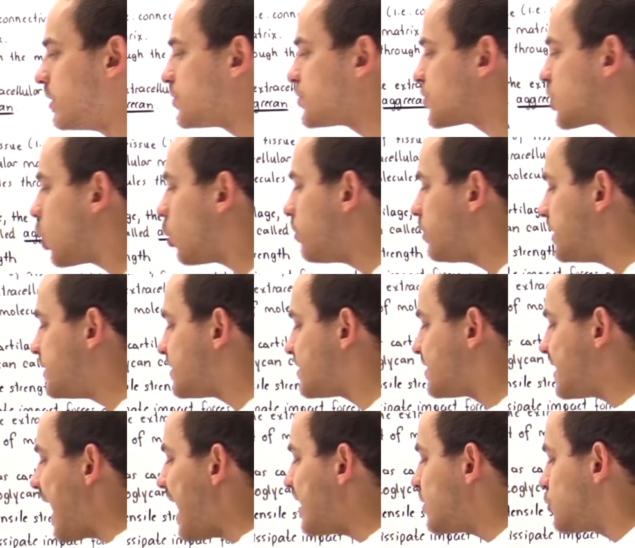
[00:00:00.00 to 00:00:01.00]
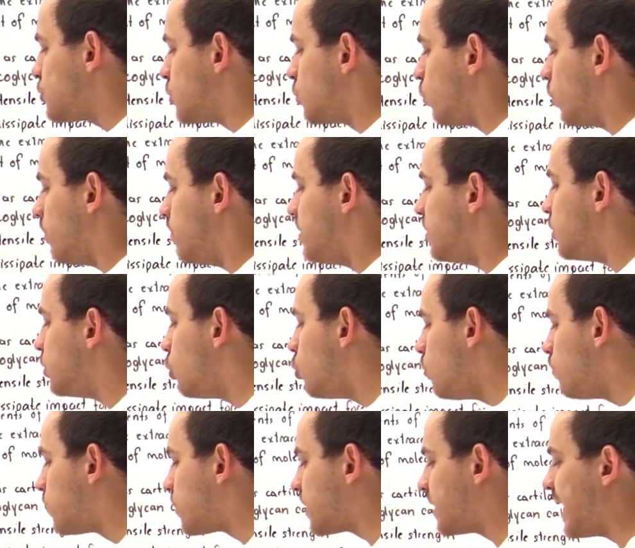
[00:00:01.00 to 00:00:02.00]
and so this section will be
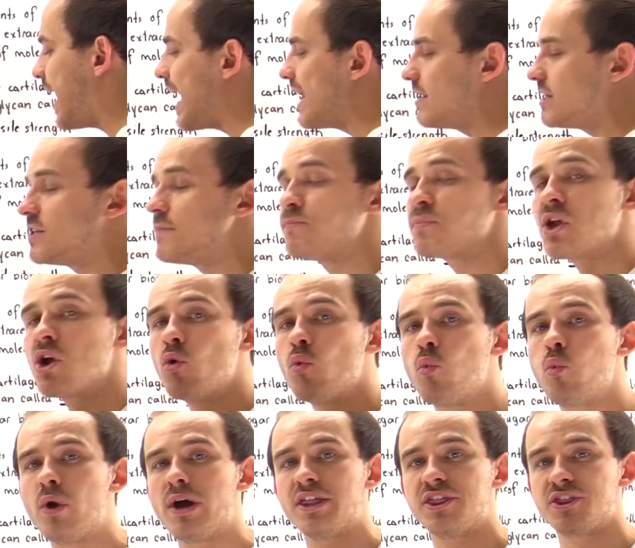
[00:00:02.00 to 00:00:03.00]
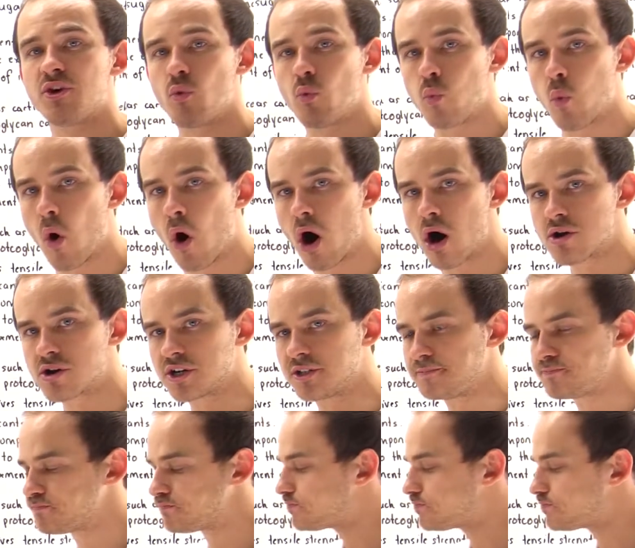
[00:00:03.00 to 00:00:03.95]
lubricated with water.